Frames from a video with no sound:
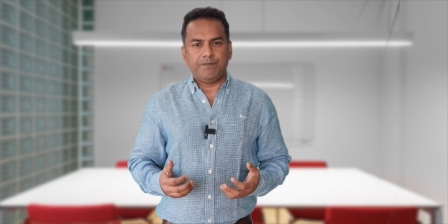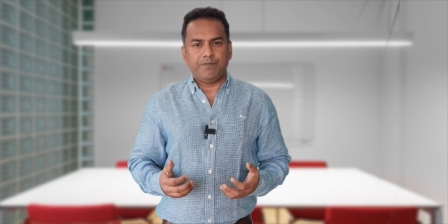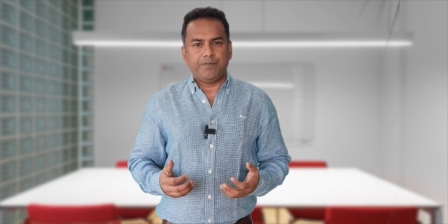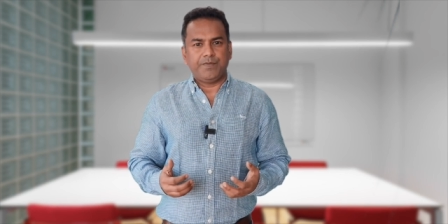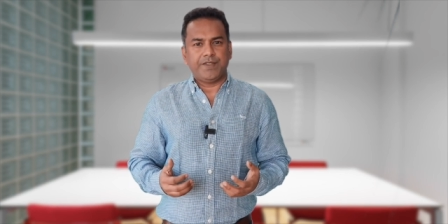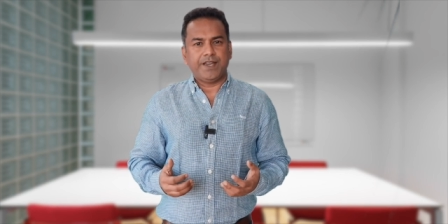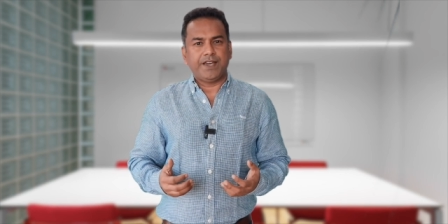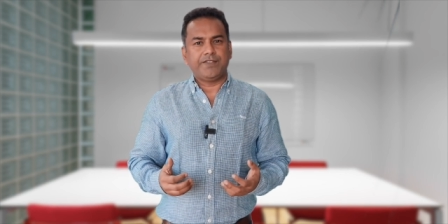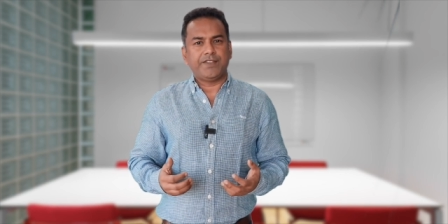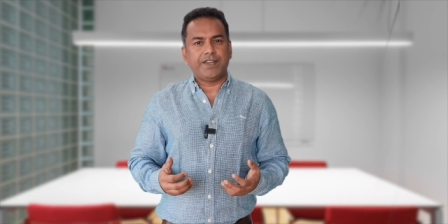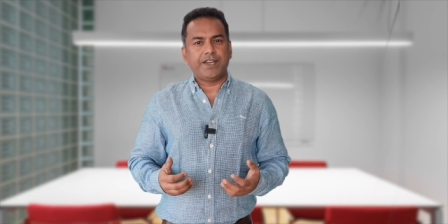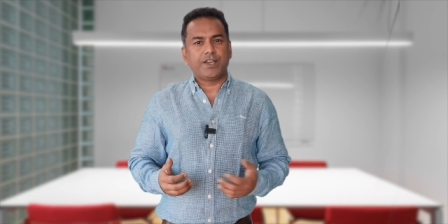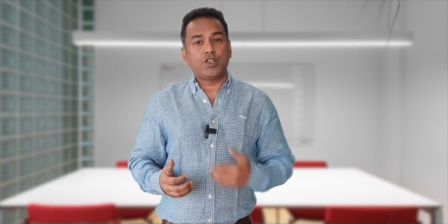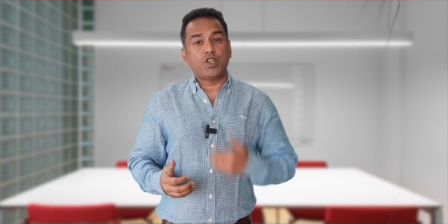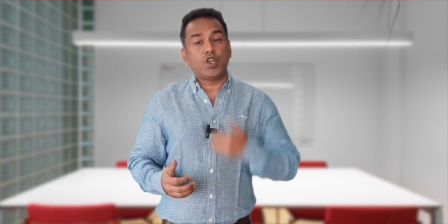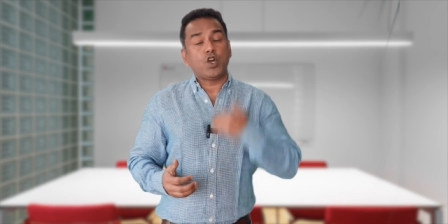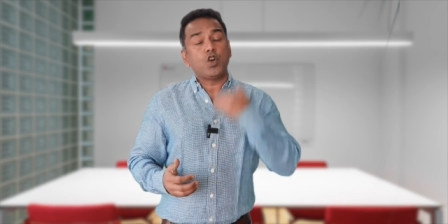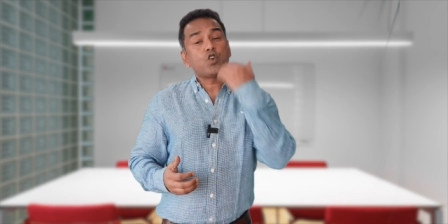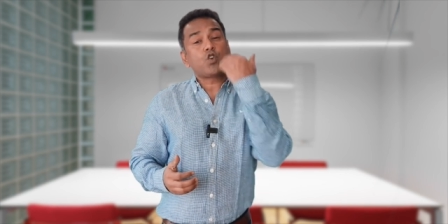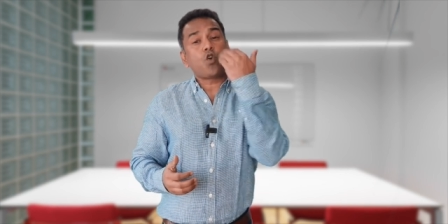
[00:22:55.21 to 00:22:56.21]
They, they
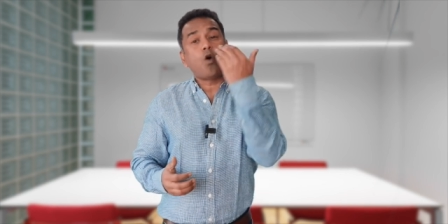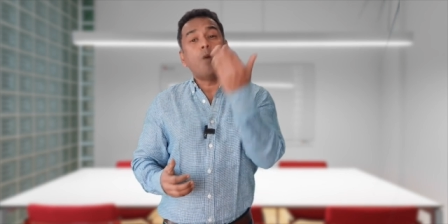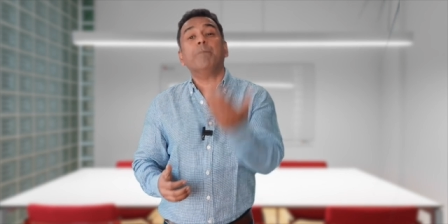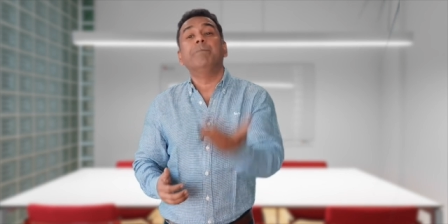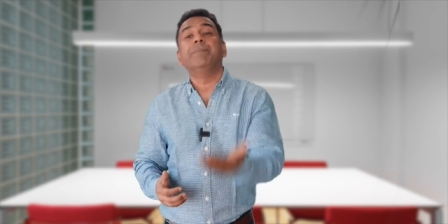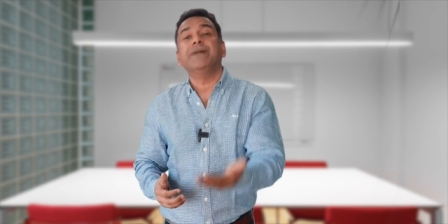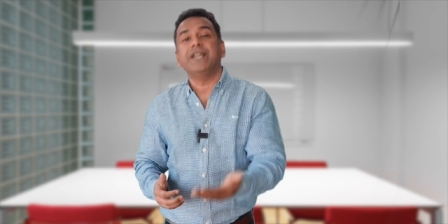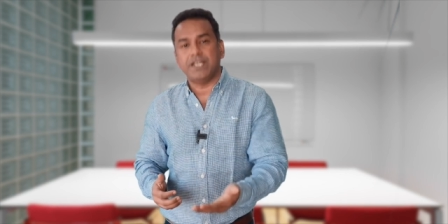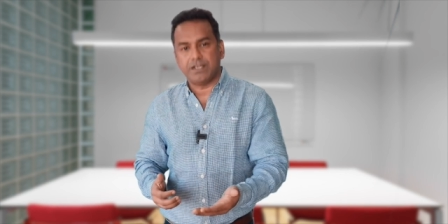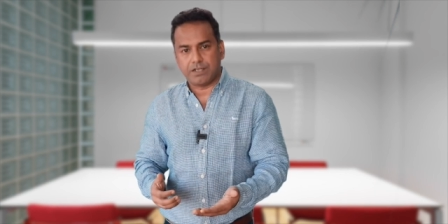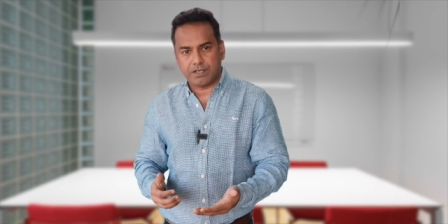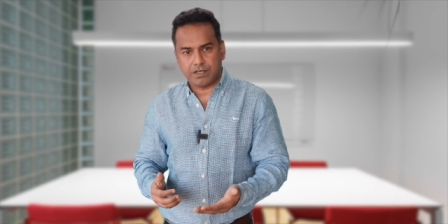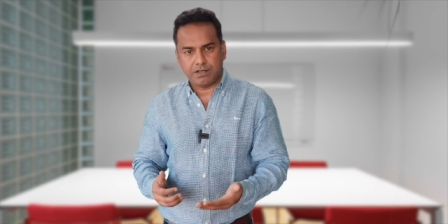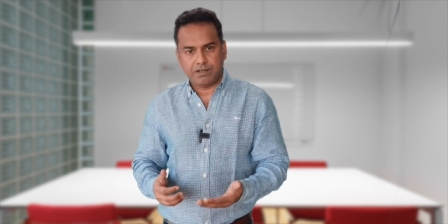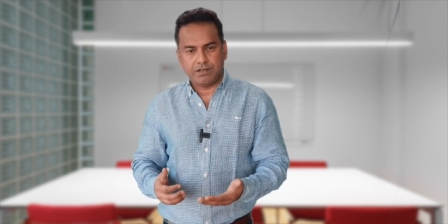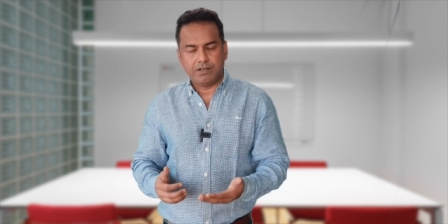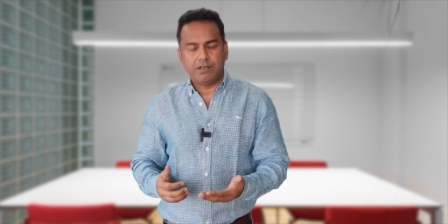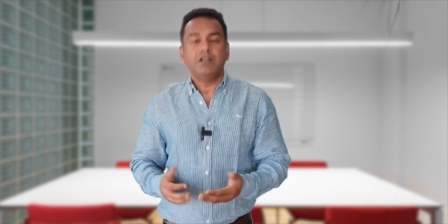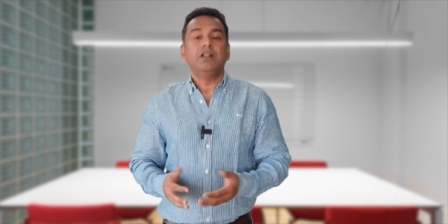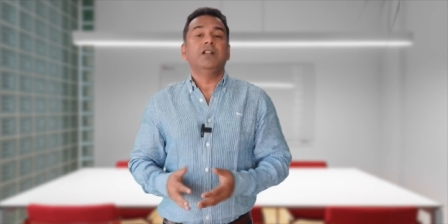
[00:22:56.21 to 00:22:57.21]
don't compete,
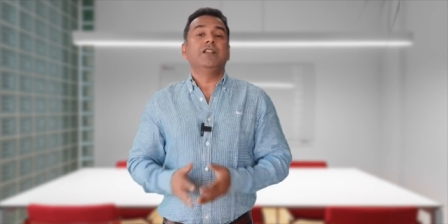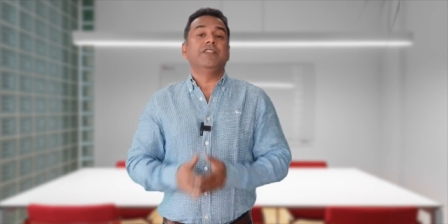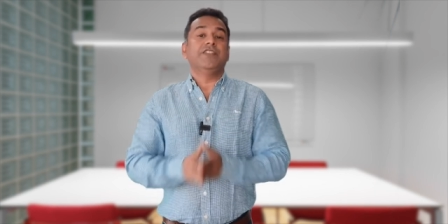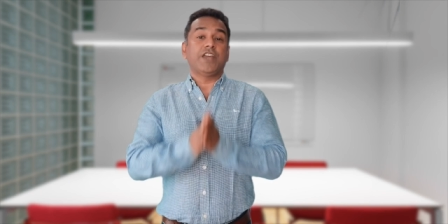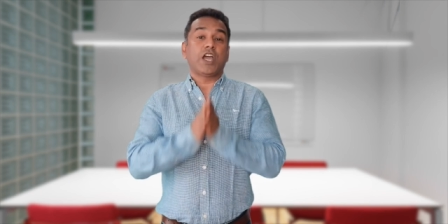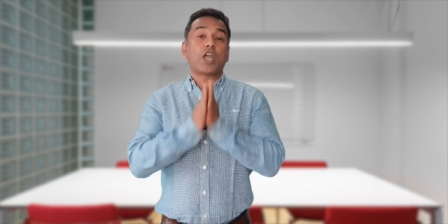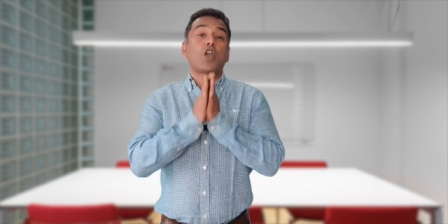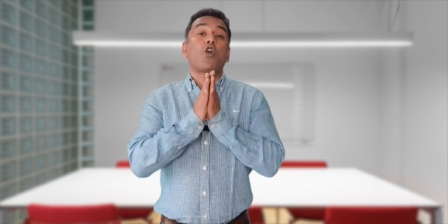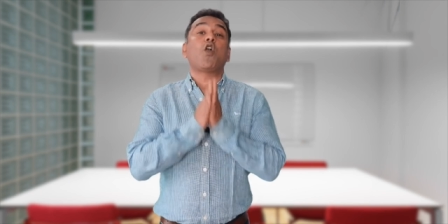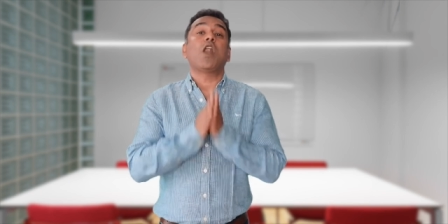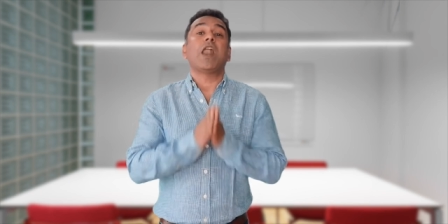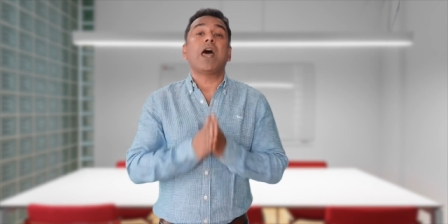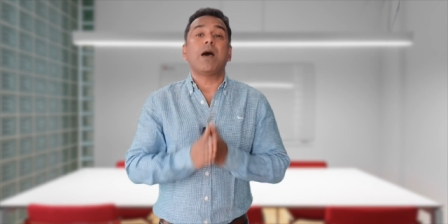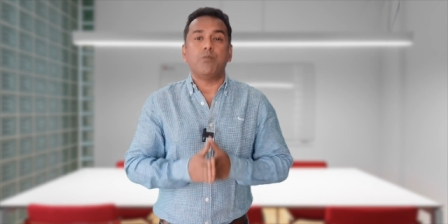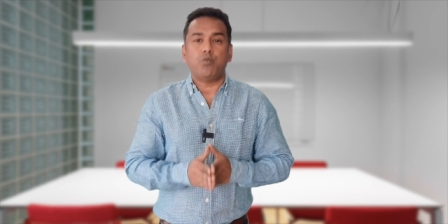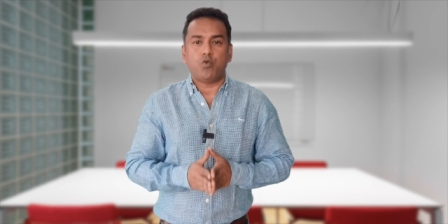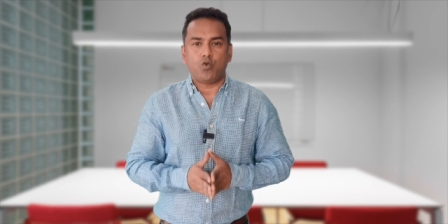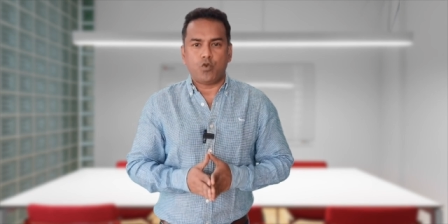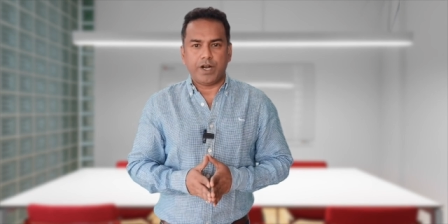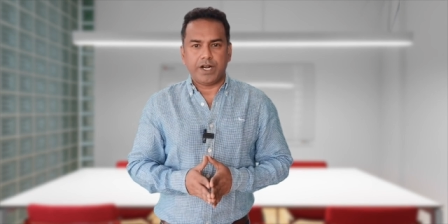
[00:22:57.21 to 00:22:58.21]
they
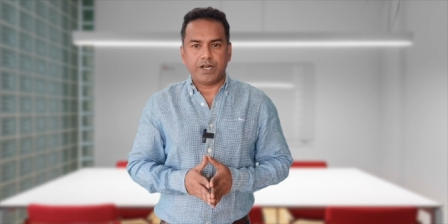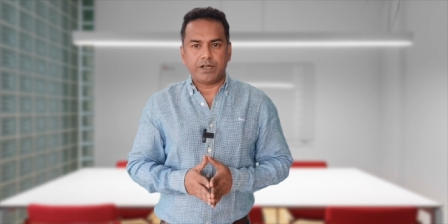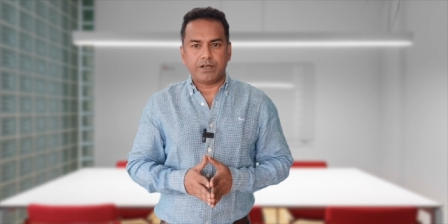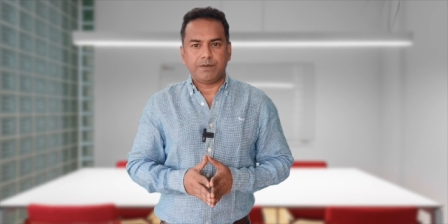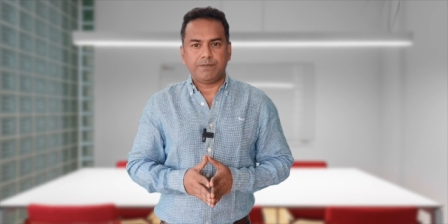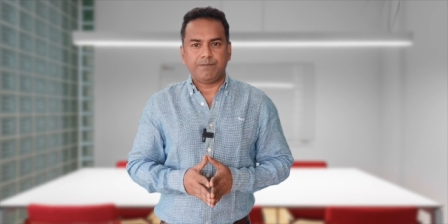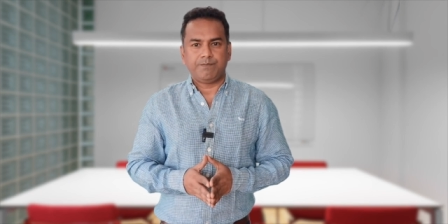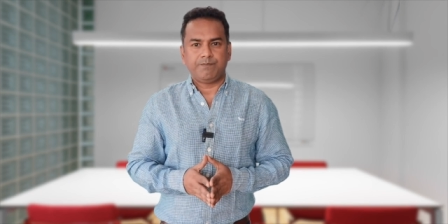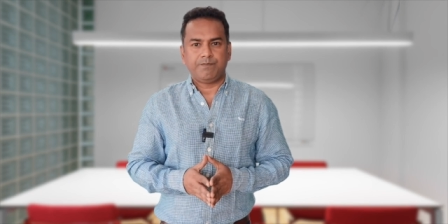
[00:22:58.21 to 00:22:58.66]
collaborate.